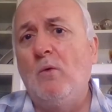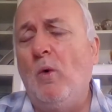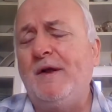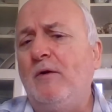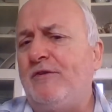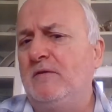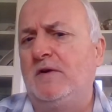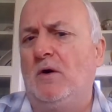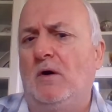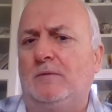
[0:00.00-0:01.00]
What else have
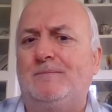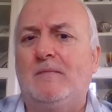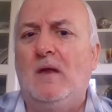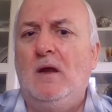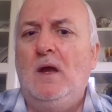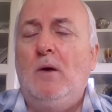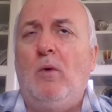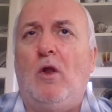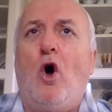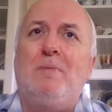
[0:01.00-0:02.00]
you got?
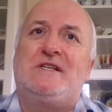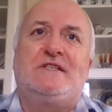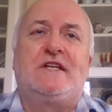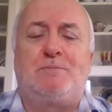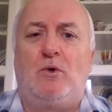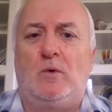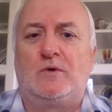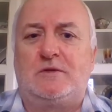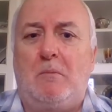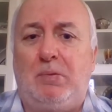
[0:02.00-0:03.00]
Well, hobbies and
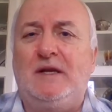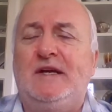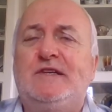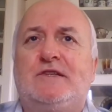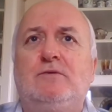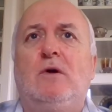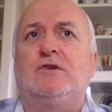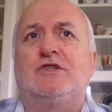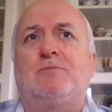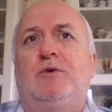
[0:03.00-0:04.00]
sports, please do
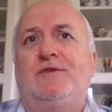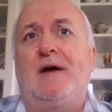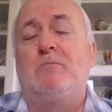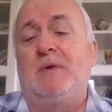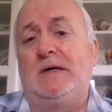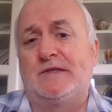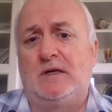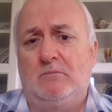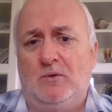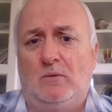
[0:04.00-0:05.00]
not just put down
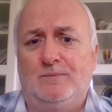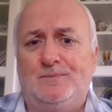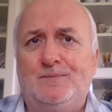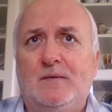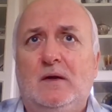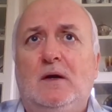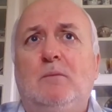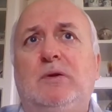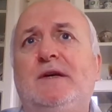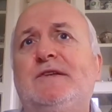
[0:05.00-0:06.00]
basketball.
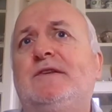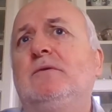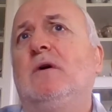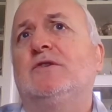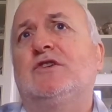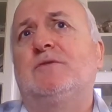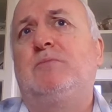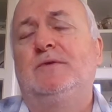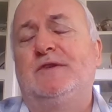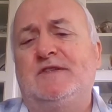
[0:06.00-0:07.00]
Please do not just
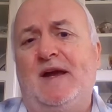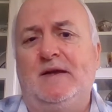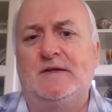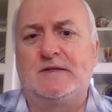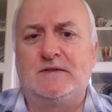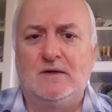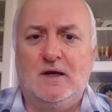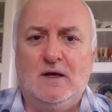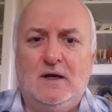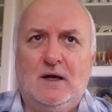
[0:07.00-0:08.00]
put tennis.
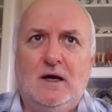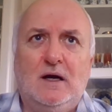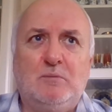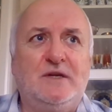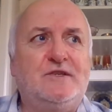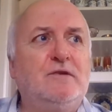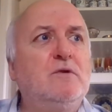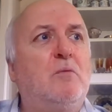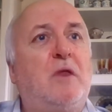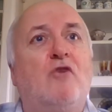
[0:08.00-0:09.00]
Uh, please do
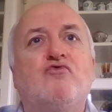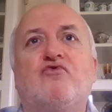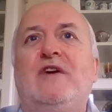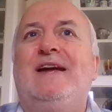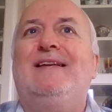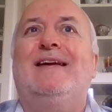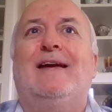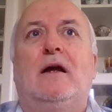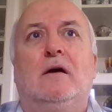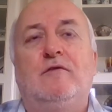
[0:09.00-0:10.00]
not put
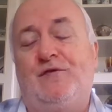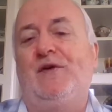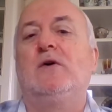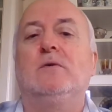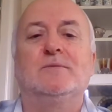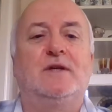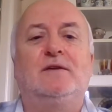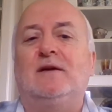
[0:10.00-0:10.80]
reading, films.